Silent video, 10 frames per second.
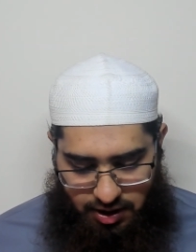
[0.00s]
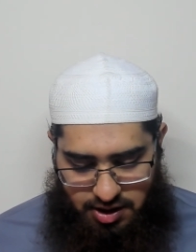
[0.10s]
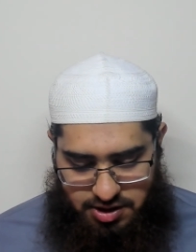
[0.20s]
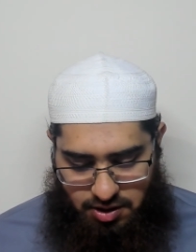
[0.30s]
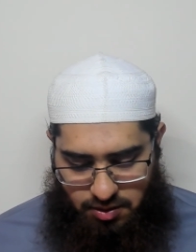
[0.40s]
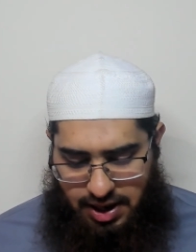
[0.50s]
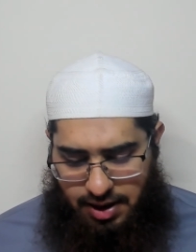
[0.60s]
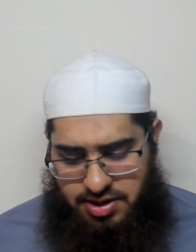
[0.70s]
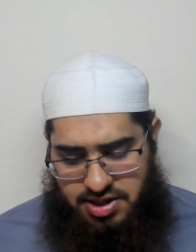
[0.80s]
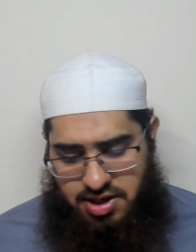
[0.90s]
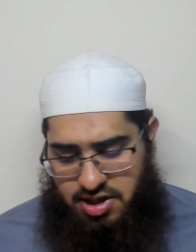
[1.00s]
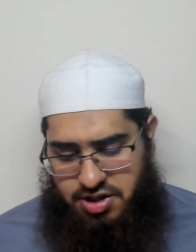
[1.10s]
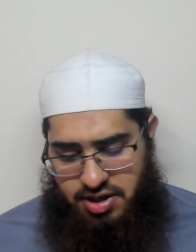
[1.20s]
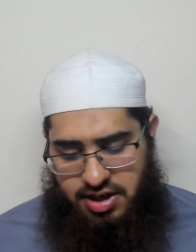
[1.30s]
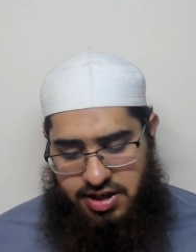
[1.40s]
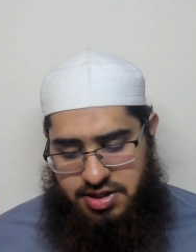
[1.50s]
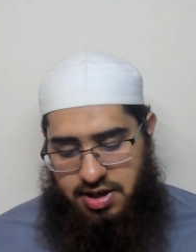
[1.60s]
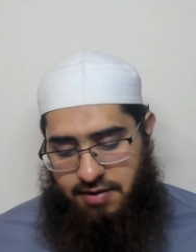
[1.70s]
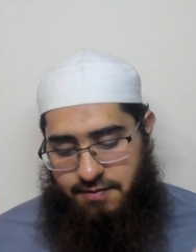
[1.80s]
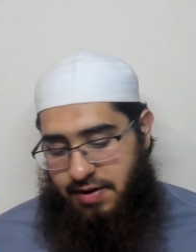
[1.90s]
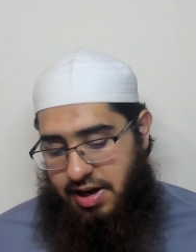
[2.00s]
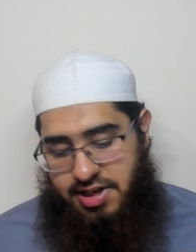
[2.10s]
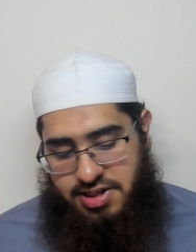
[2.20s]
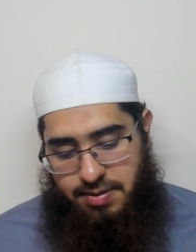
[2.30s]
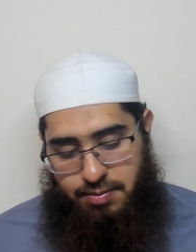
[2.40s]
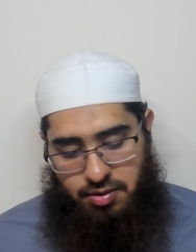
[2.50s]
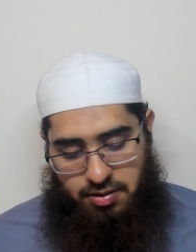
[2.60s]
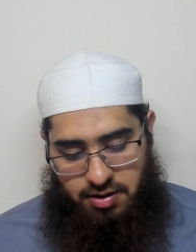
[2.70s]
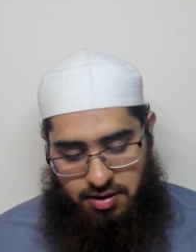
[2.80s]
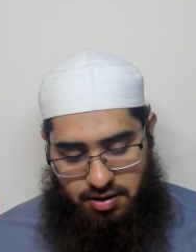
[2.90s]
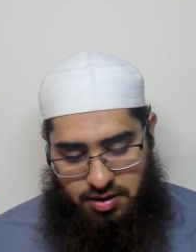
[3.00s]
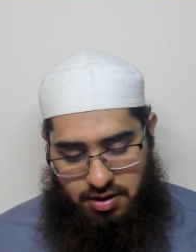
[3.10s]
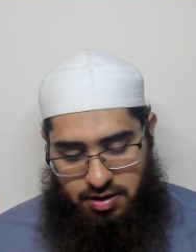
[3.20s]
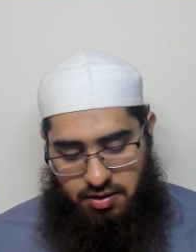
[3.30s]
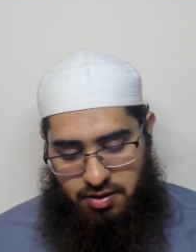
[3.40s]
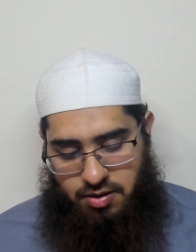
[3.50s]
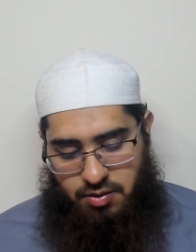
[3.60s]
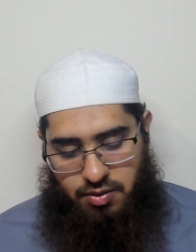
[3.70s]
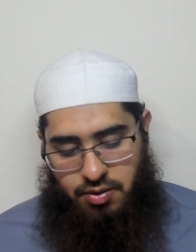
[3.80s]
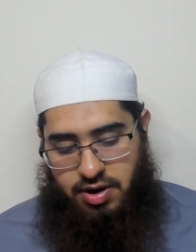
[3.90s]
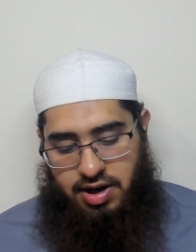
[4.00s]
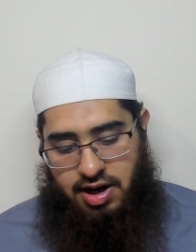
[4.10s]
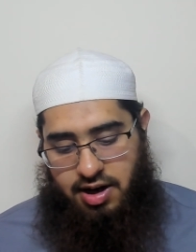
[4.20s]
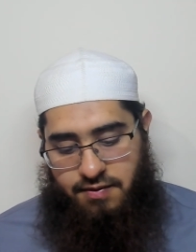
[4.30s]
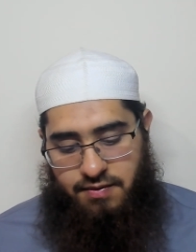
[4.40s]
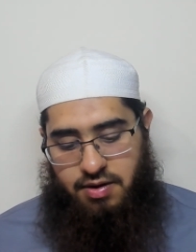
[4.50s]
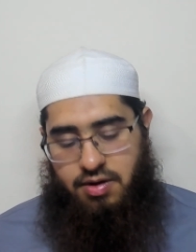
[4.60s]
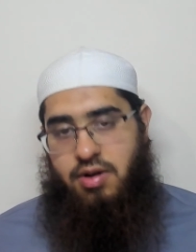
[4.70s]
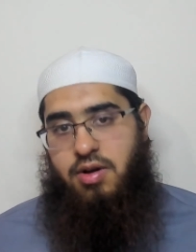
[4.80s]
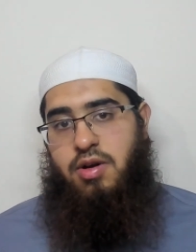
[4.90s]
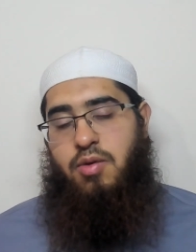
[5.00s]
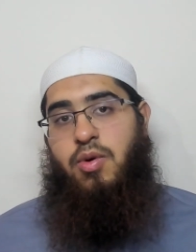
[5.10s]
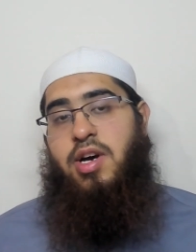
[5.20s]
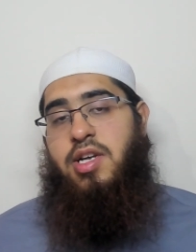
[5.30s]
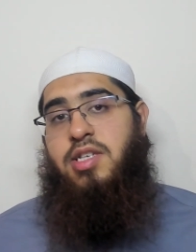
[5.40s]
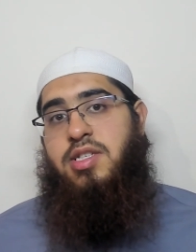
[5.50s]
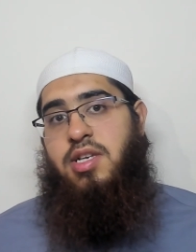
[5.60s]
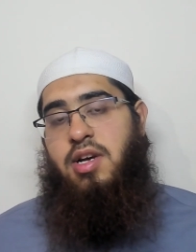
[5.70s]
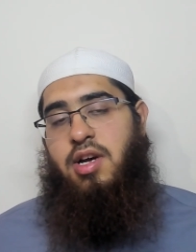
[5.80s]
So our discussion is fairly simple. You can have words.